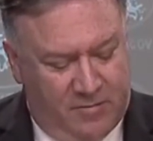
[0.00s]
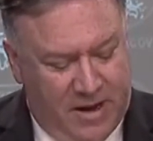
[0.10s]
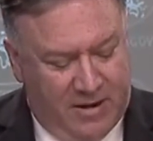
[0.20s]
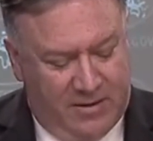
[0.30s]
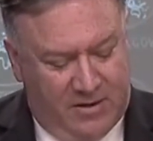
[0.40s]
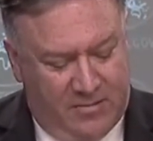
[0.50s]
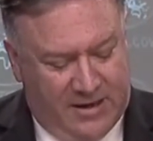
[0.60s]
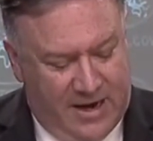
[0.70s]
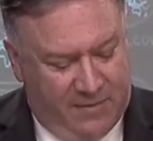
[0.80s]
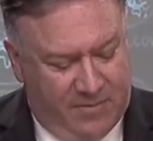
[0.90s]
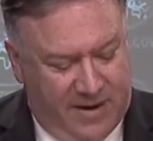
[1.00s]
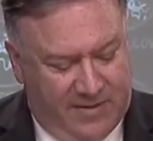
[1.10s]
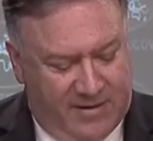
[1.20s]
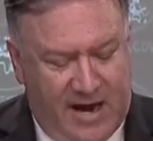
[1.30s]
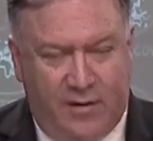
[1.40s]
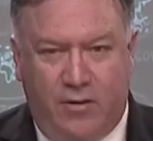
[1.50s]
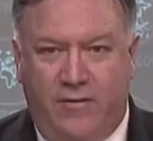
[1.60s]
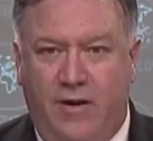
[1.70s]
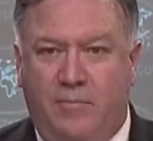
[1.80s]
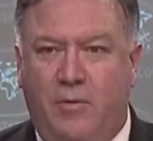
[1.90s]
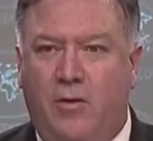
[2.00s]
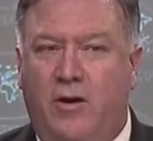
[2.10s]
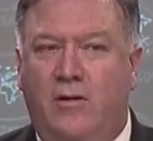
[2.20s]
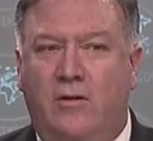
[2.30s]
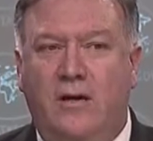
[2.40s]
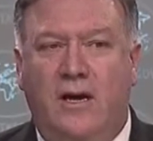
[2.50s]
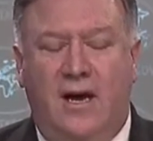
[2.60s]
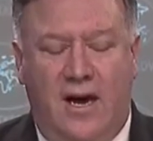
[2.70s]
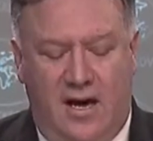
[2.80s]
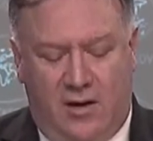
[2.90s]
deserve better than to be governed by this cadre of hypocritical